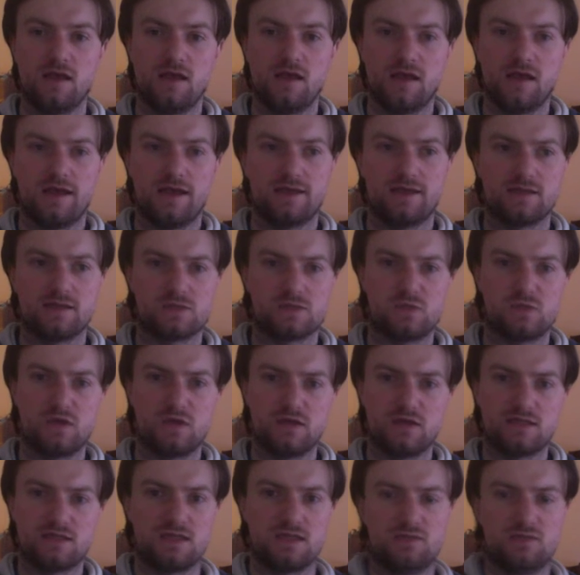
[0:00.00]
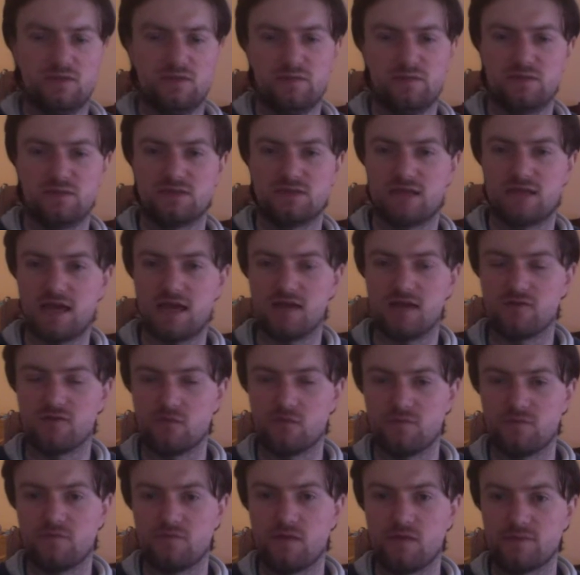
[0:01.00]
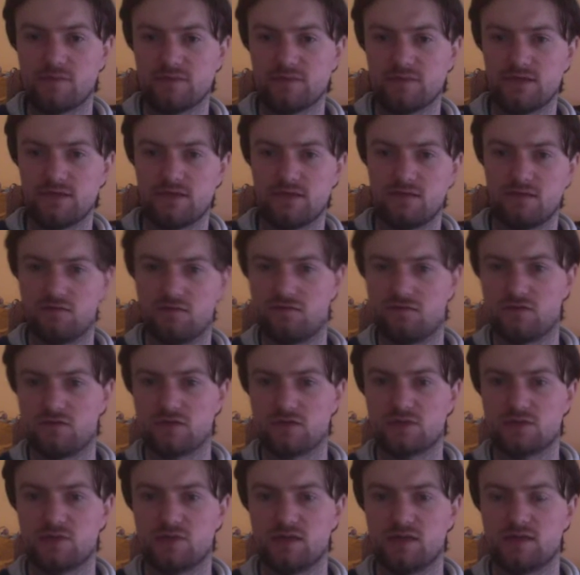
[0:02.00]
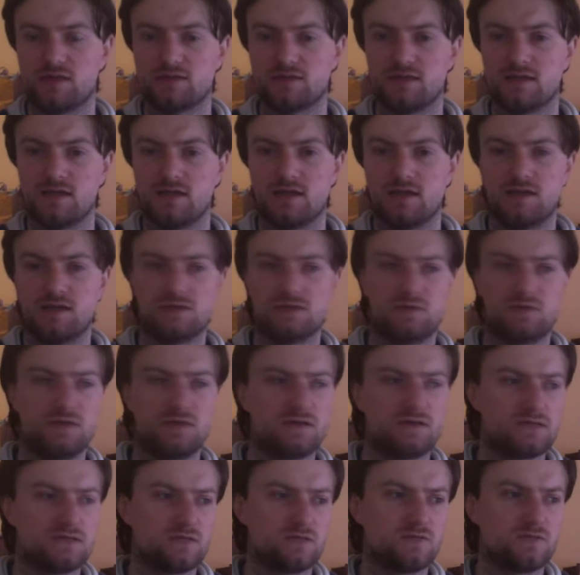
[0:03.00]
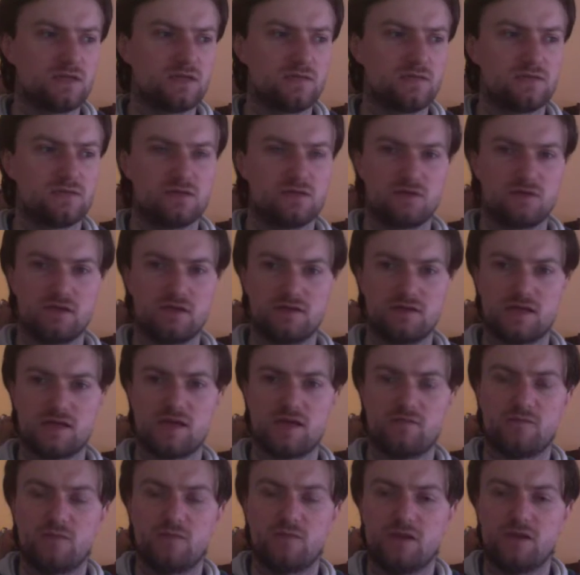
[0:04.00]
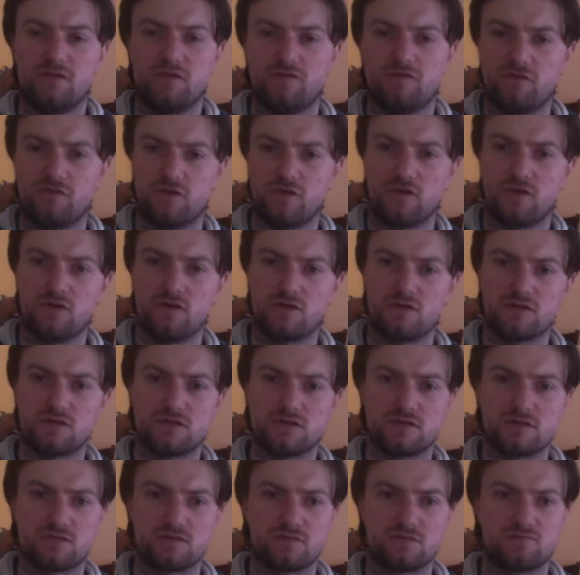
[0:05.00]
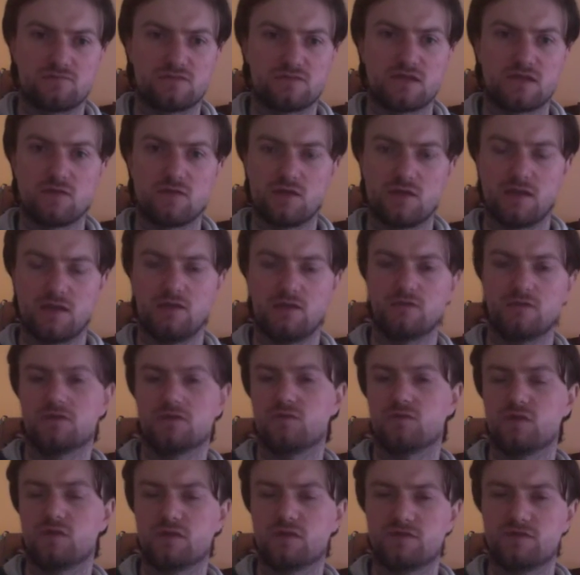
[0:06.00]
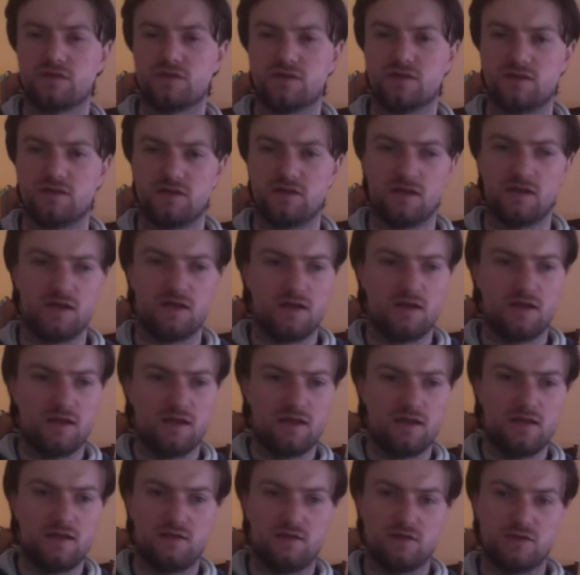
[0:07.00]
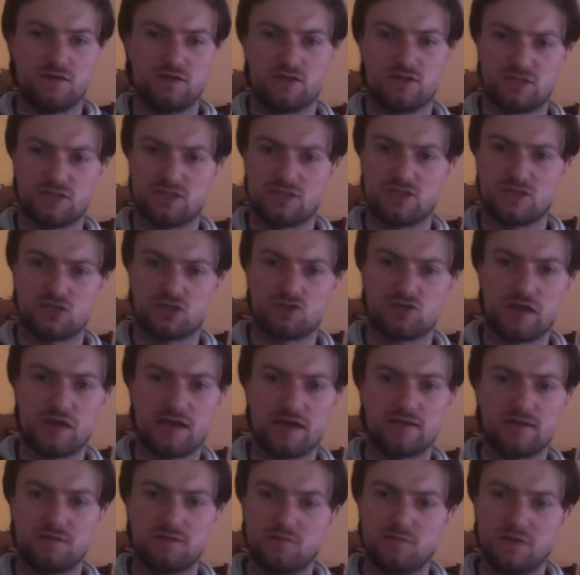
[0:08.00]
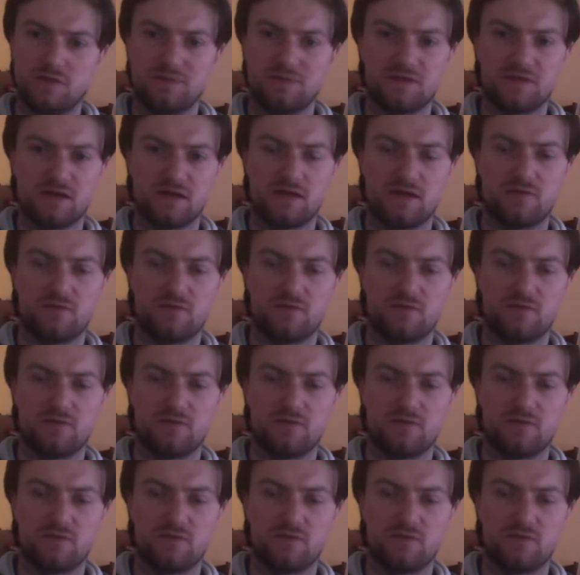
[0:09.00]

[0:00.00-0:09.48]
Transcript: And that's why I tell people to have a website in the first place, is because sometimes they're on DatPiff or SoundCloud or whatever, and they're just distracted. People are